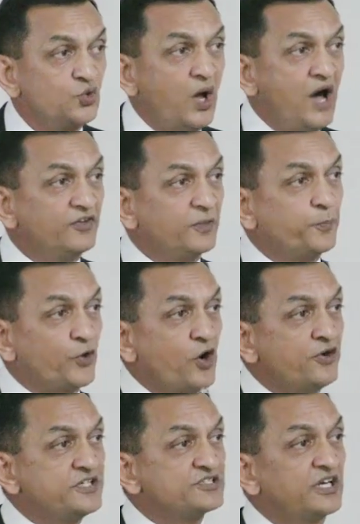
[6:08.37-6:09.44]
So our
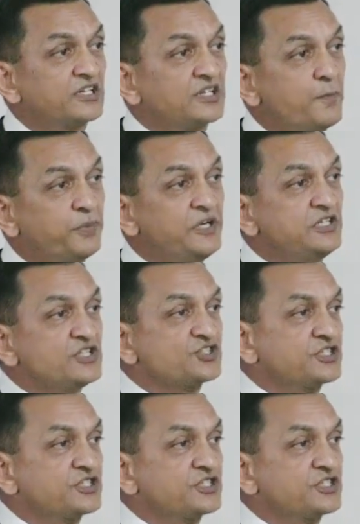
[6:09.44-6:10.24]
priorities are completely